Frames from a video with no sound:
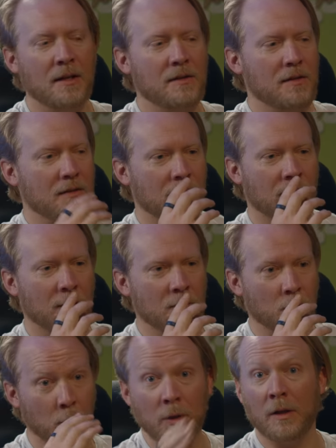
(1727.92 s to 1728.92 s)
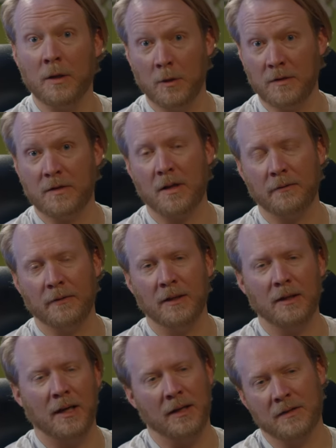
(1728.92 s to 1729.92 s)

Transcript: it's there's really good stuff in it, and